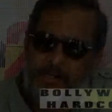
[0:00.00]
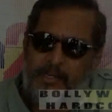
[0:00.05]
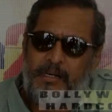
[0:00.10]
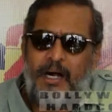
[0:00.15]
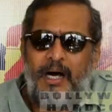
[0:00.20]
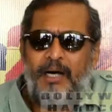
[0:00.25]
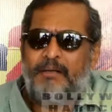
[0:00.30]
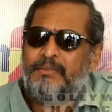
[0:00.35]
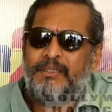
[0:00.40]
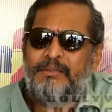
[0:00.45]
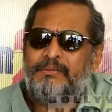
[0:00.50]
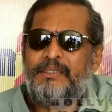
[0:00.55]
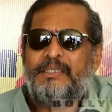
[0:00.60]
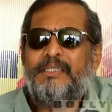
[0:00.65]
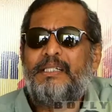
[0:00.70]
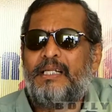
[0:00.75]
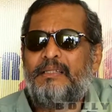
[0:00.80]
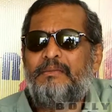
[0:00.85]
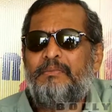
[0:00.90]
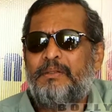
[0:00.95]

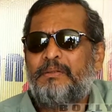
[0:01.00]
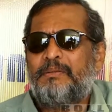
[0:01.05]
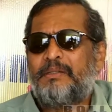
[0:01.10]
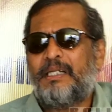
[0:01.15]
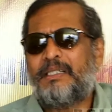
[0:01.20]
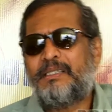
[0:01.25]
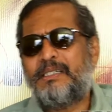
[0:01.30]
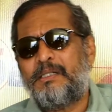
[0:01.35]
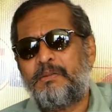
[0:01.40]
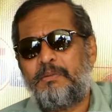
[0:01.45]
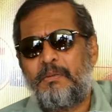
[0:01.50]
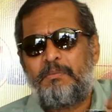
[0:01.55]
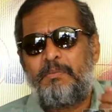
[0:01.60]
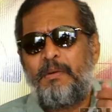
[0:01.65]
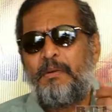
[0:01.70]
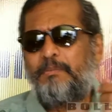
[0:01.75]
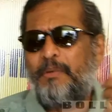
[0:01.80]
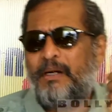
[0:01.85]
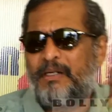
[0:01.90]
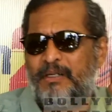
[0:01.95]
a
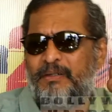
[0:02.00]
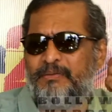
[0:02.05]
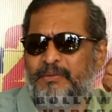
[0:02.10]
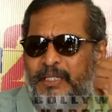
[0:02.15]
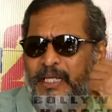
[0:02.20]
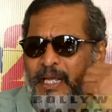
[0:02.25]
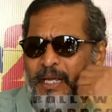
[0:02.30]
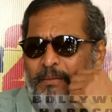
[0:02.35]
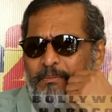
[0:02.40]
part of the game.